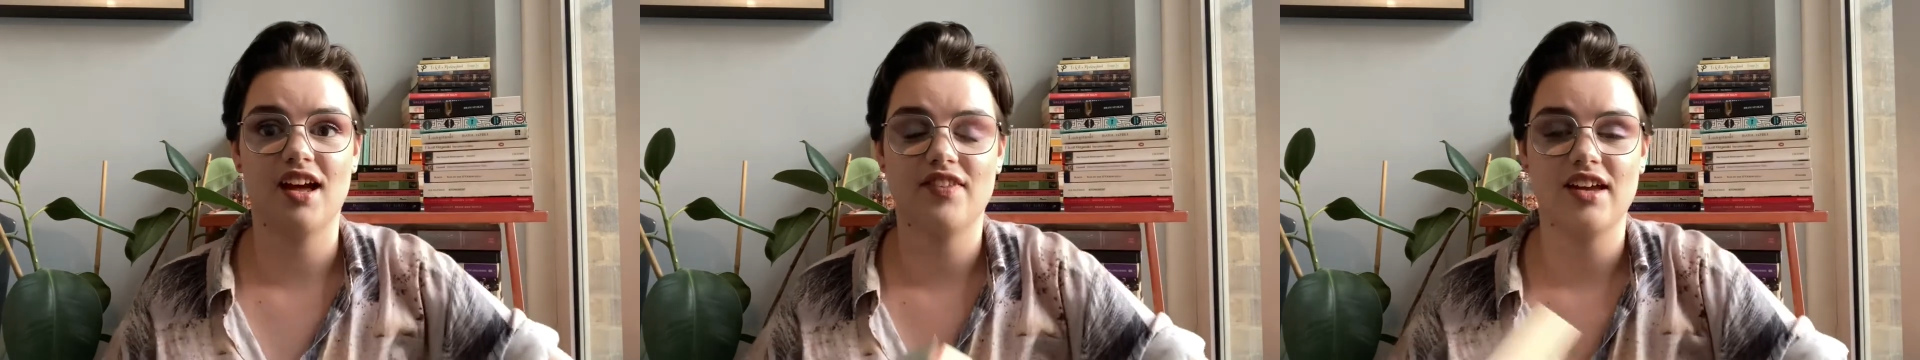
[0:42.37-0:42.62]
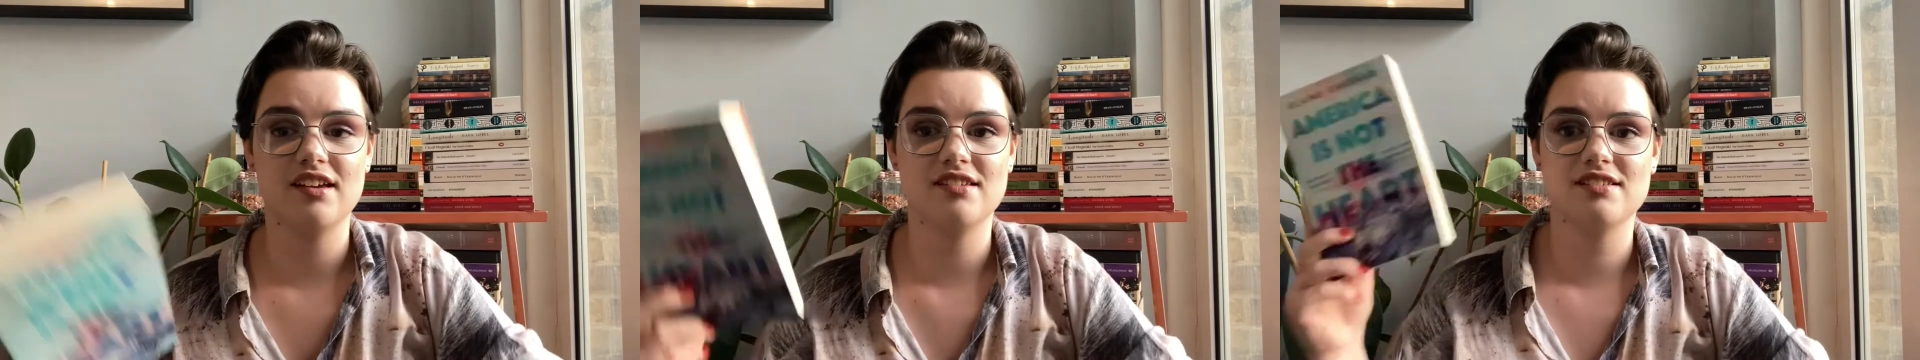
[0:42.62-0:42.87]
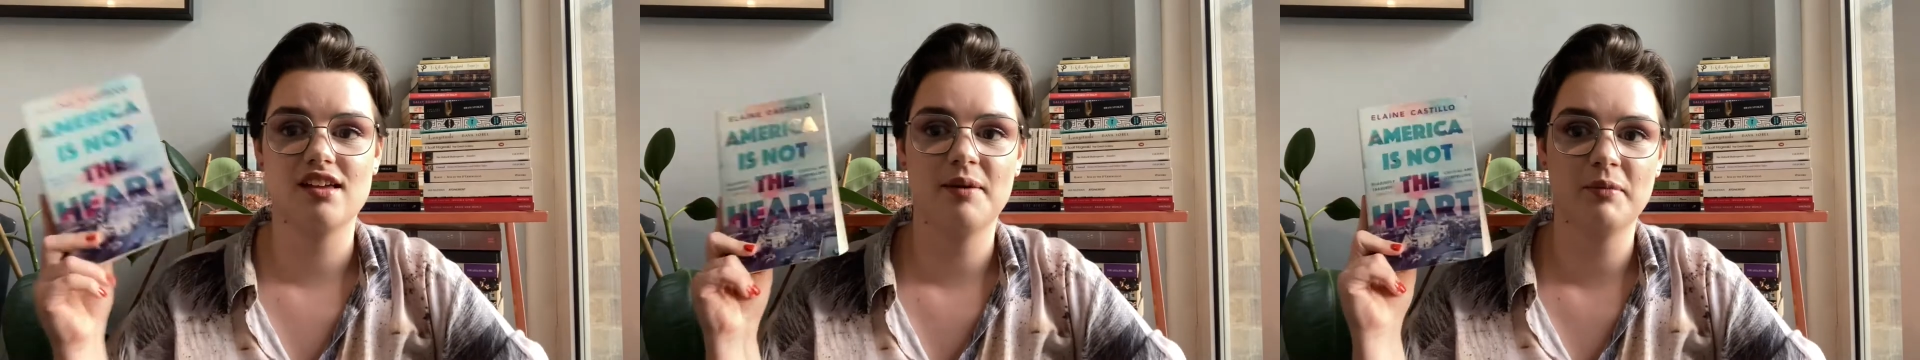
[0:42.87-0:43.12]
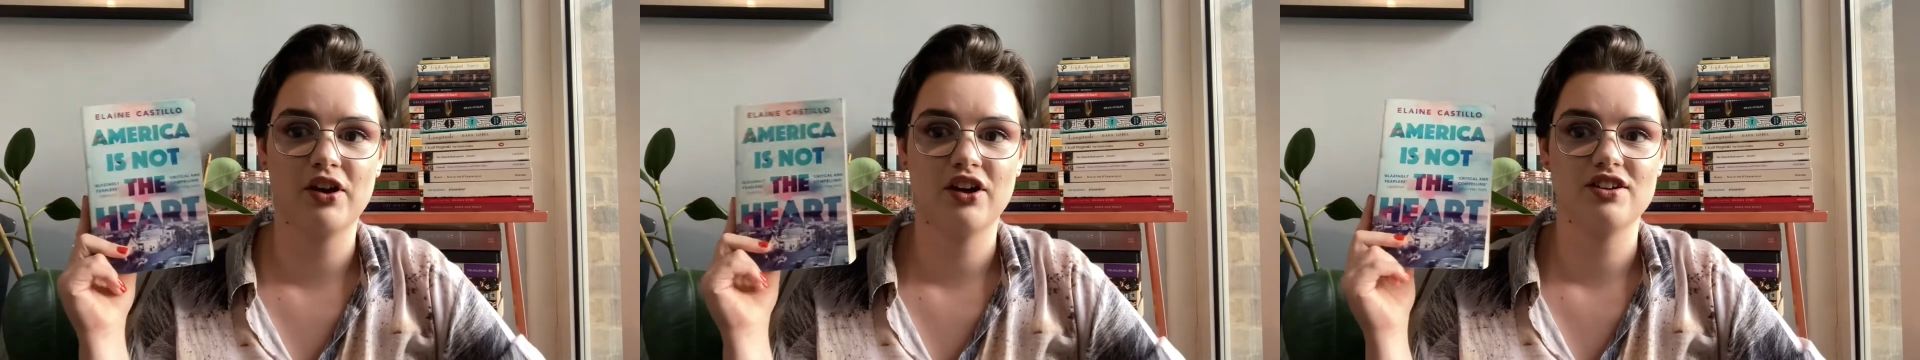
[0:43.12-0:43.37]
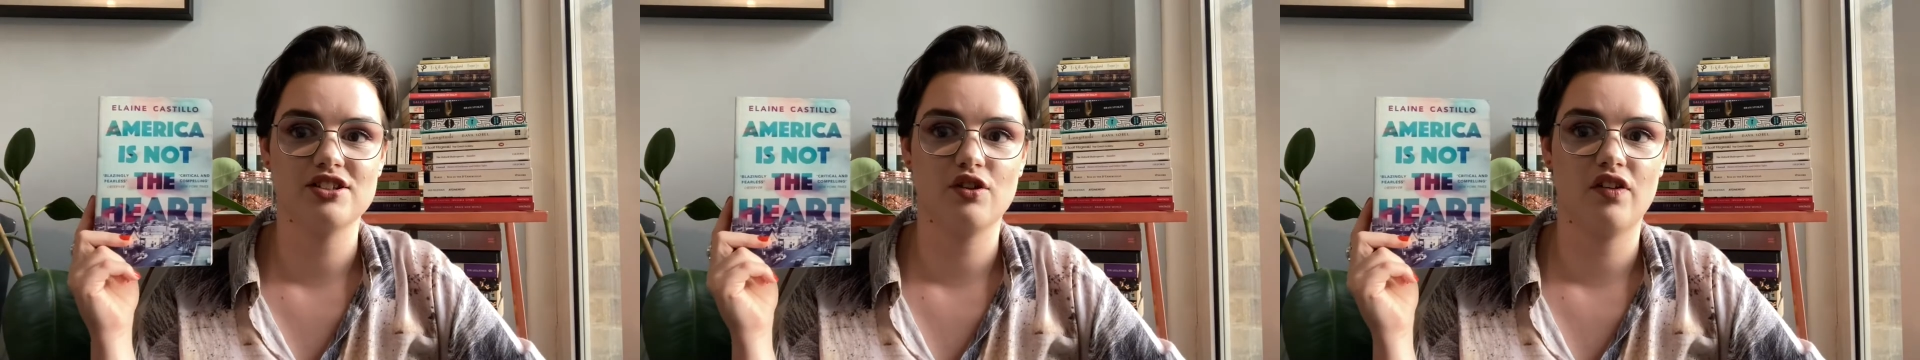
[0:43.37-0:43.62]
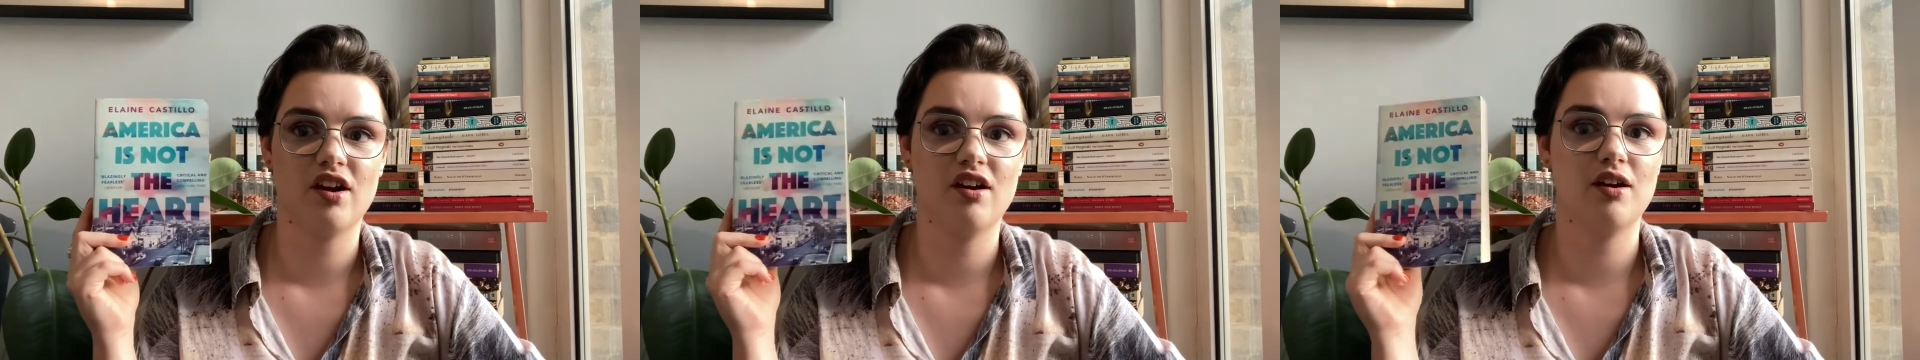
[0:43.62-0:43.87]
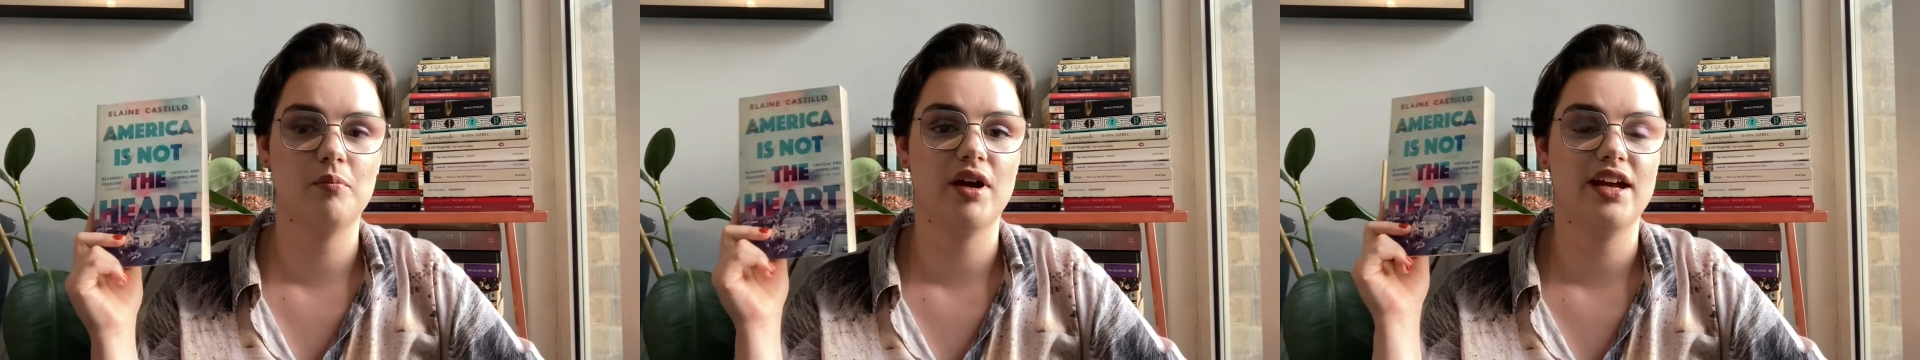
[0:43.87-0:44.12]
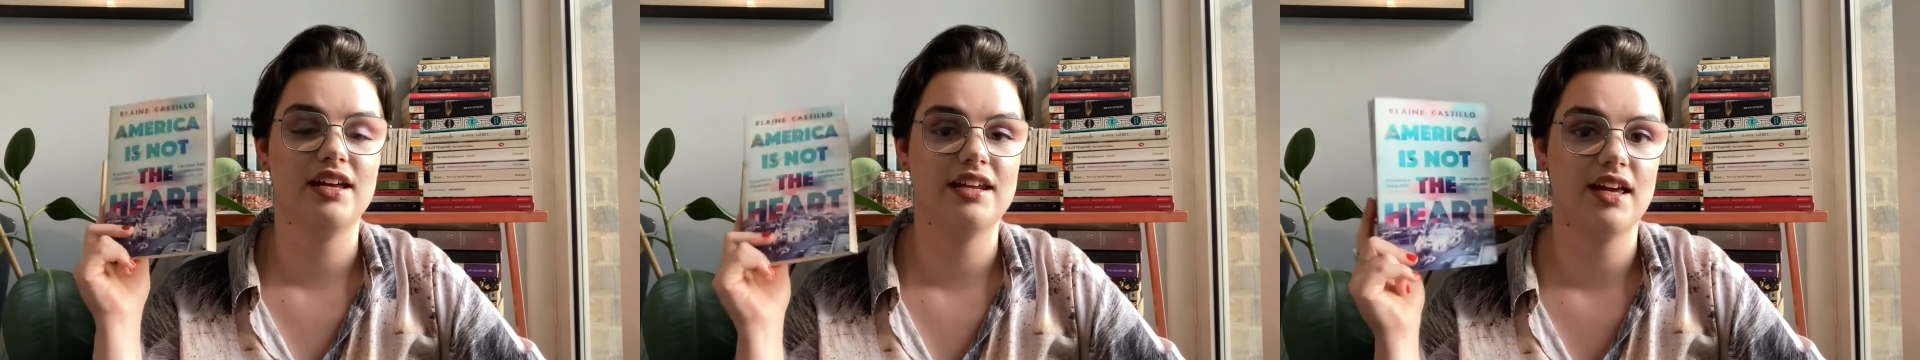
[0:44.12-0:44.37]
and that is America Is Not the Heart
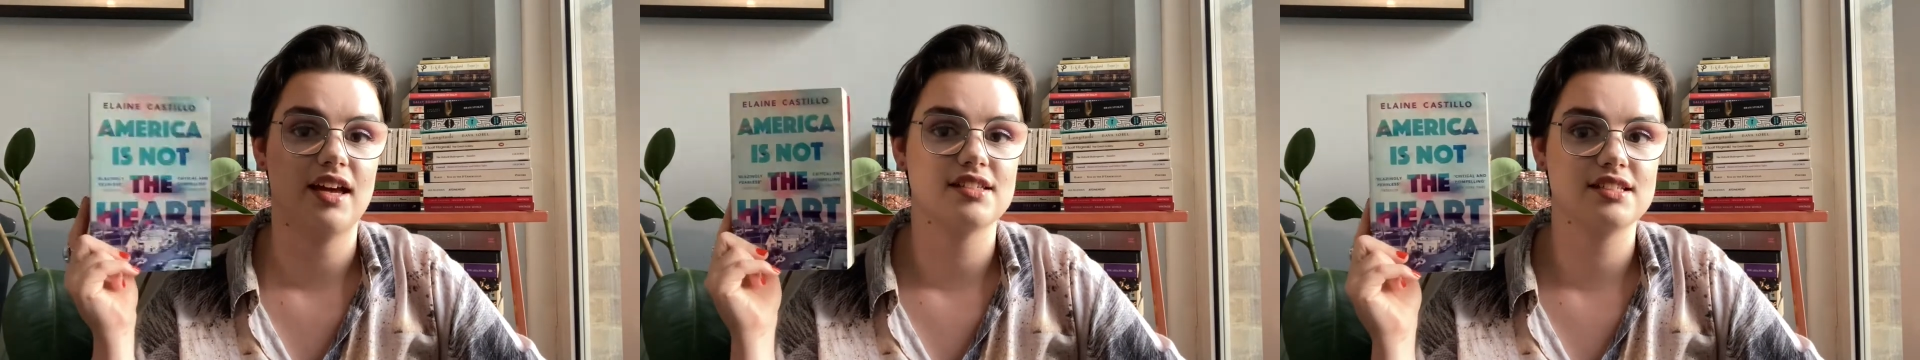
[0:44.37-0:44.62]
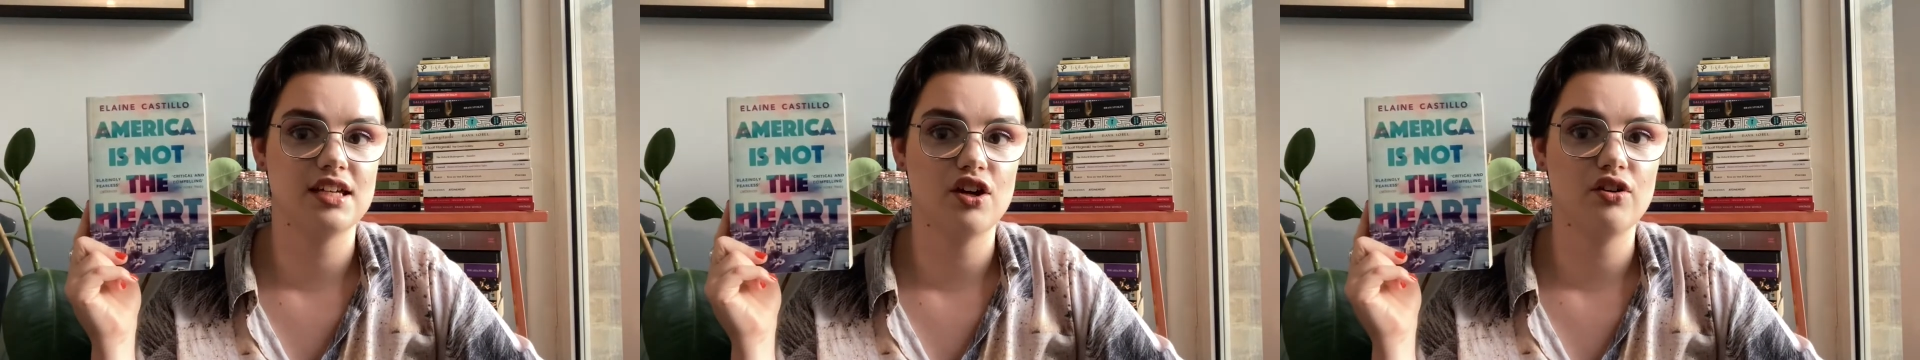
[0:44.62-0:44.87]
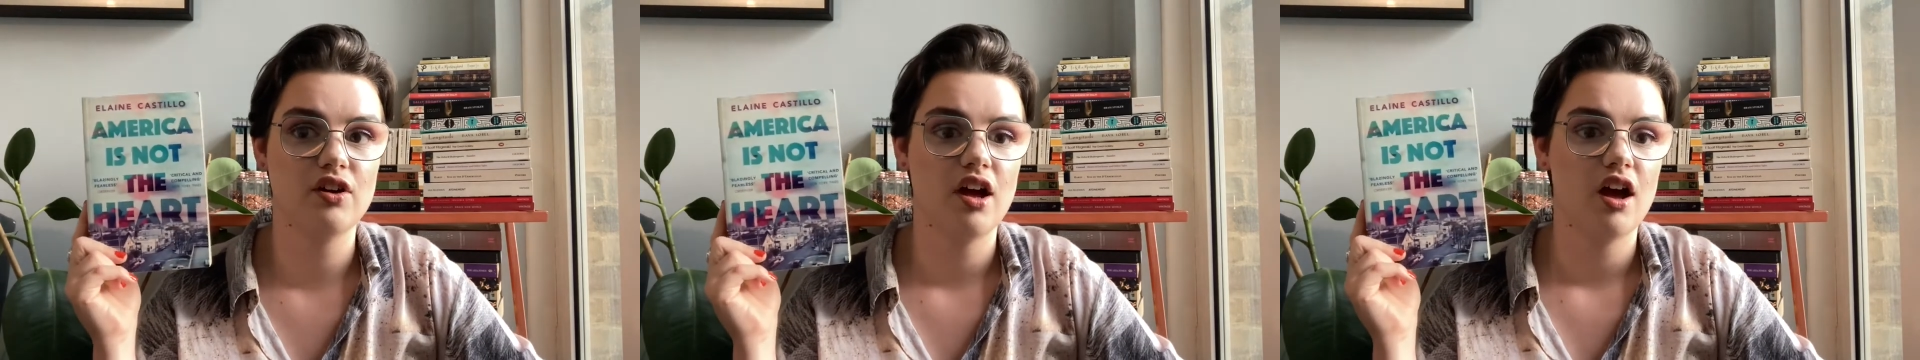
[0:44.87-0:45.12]
by Elaine Castillo.